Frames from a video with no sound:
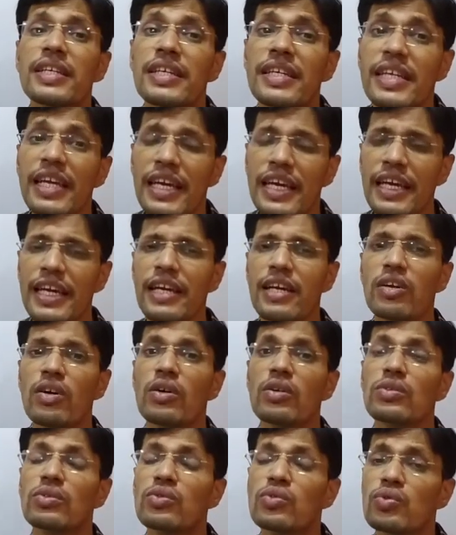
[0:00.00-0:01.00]
take
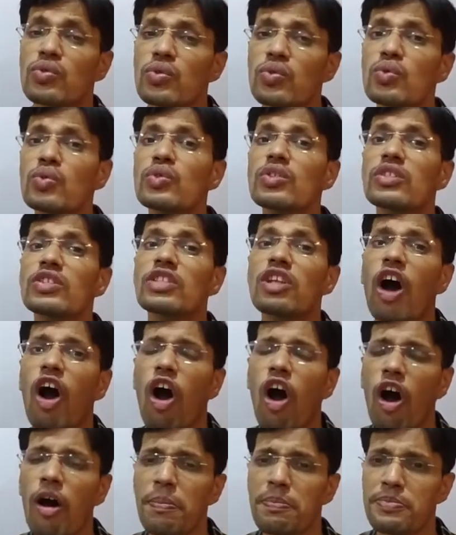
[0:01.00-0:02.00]
or choose the
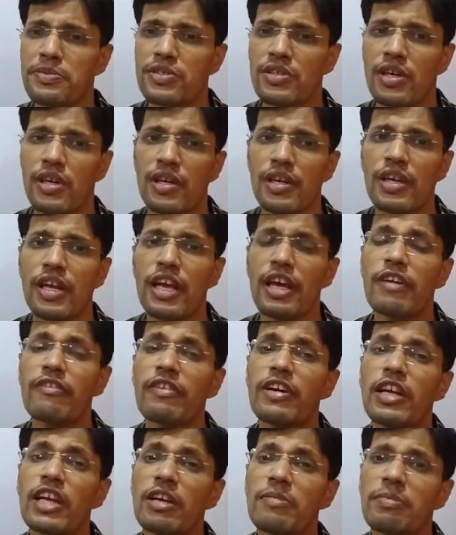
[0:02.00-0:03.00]
option,
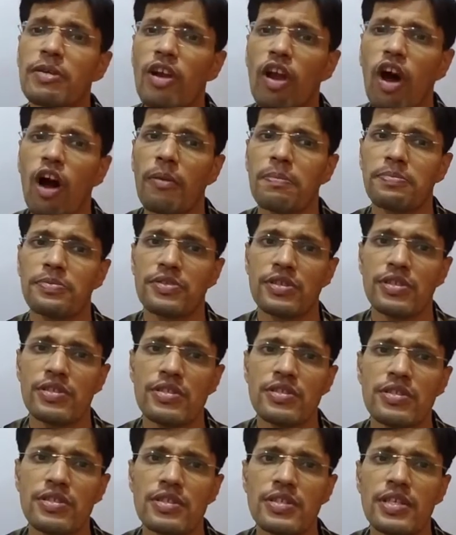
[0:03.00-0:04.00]
available
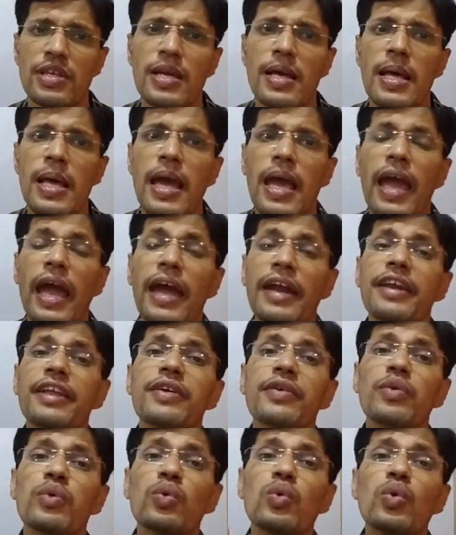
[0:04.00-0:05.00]
options, and
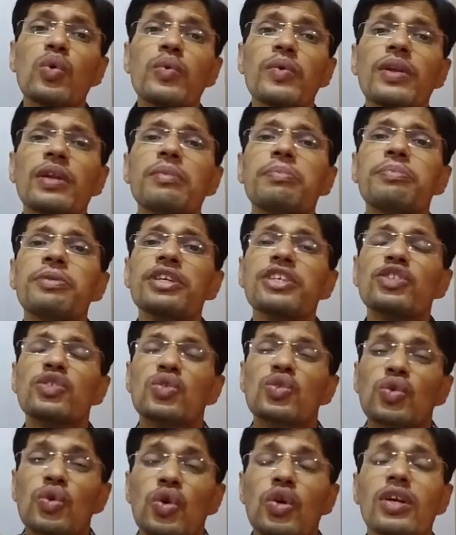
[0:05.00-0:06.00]
who will be
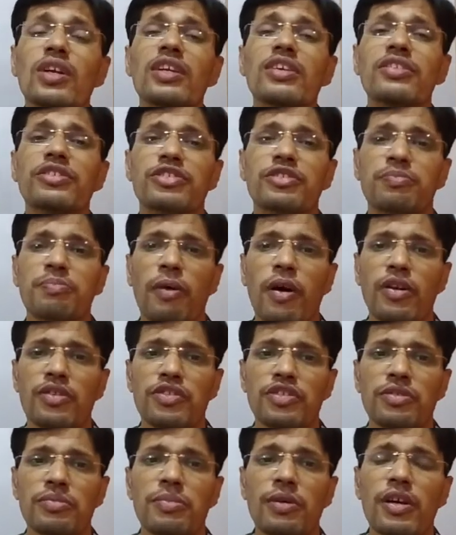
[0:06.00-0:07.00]
solely
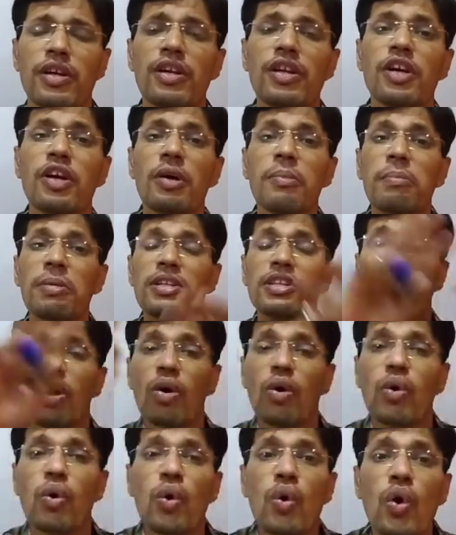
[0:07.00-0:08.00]
responsible for the
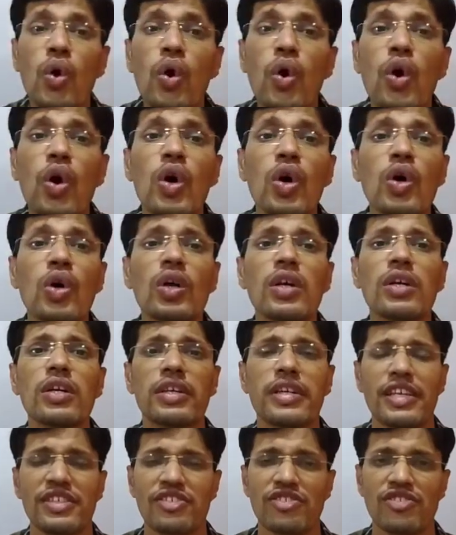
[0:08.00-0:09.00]
whole
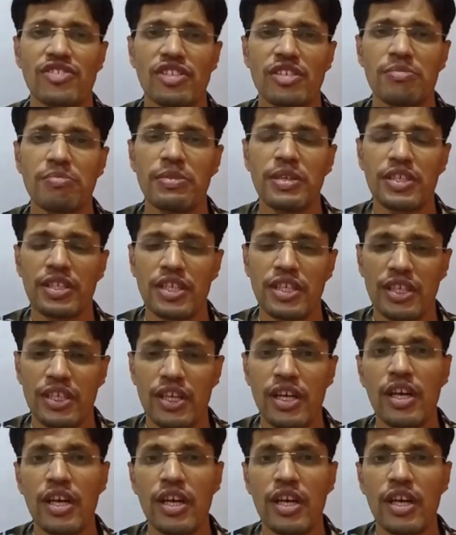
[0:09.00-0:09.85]
decision making.